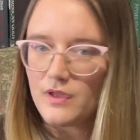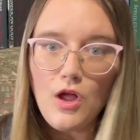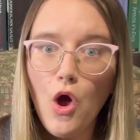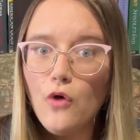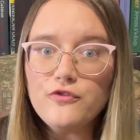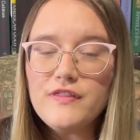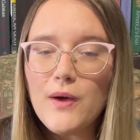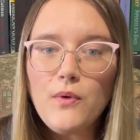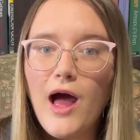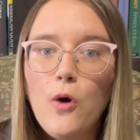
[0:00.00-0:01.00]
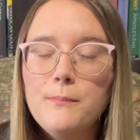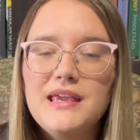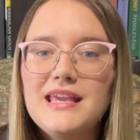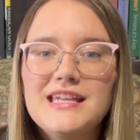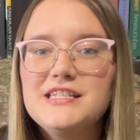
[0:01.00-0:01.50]
hopefully that will help
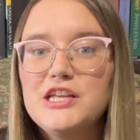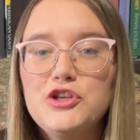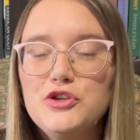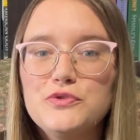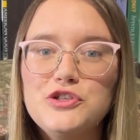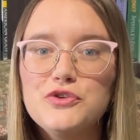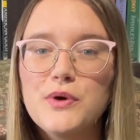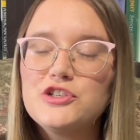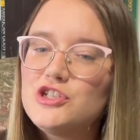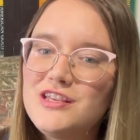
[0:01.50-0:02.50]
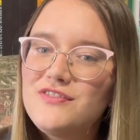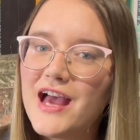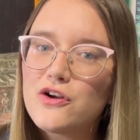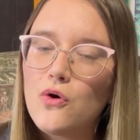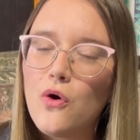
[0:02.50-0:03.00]
me continue to achieve
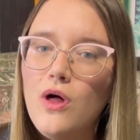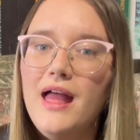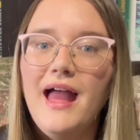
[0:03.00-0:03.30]
that goal,